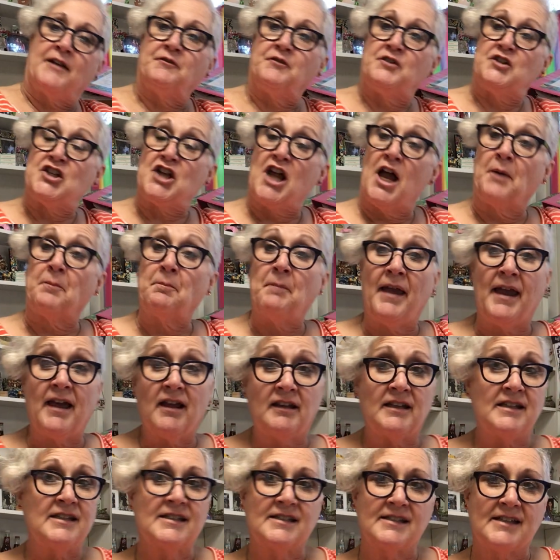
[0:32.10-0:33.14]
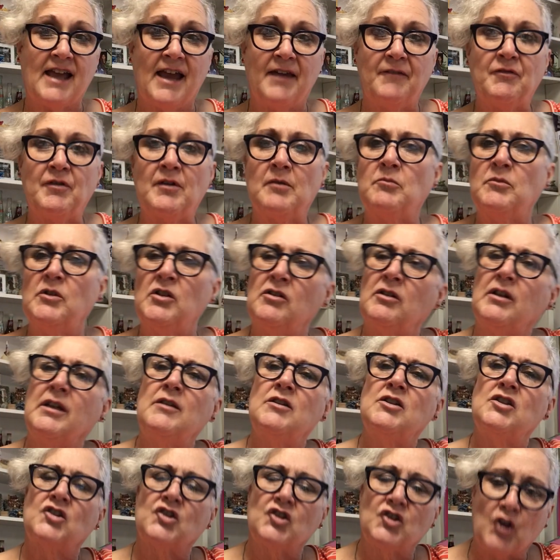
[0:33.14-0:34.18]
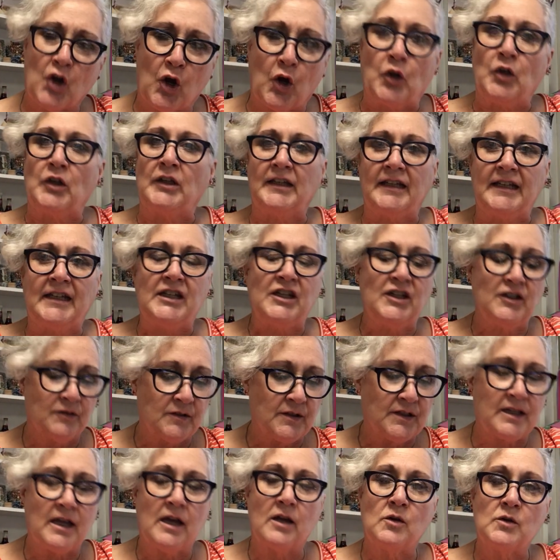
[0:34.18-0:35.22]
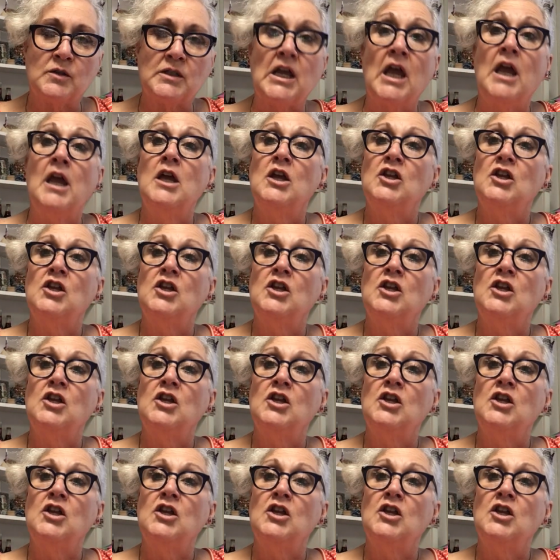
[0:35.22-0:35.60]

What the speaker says: of junk mail and save them, you can certainly use those.